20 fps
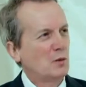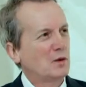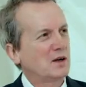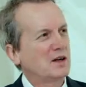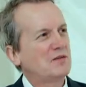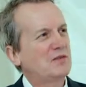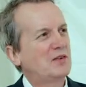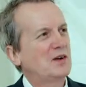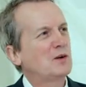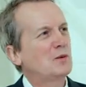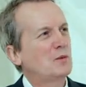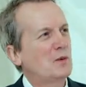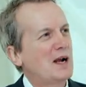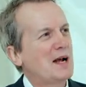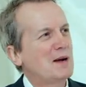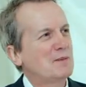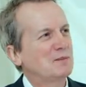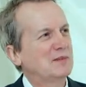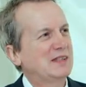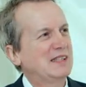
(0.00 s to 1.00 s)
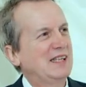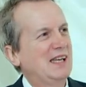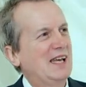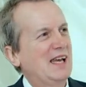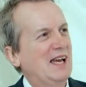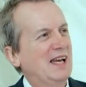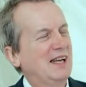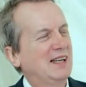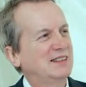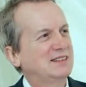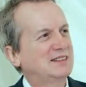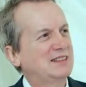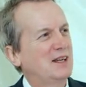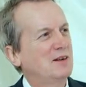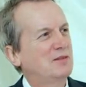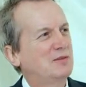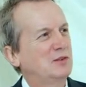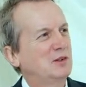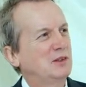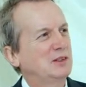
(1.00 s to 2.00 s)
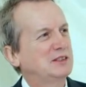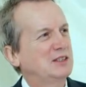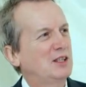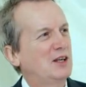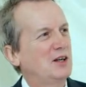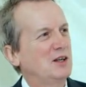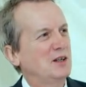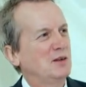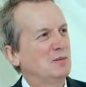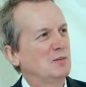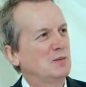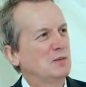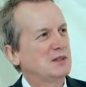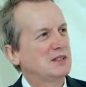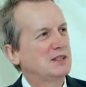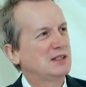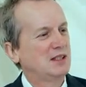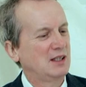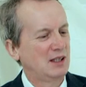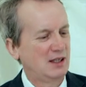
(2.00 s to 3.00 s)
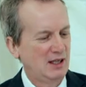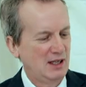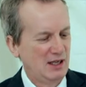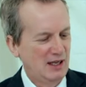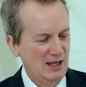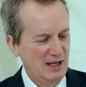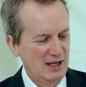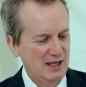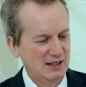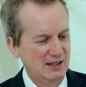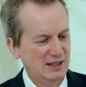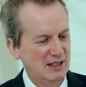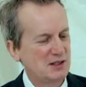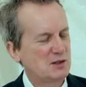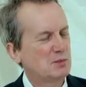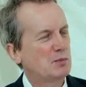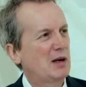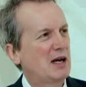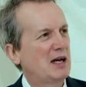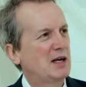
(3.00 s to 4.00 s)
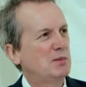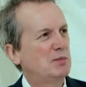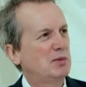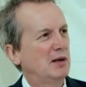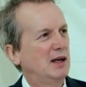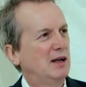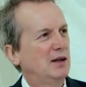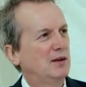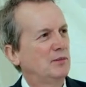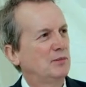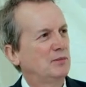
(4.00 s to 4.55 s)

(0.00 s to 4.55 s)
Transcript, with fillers: What if I wrap the egg several times in this paper,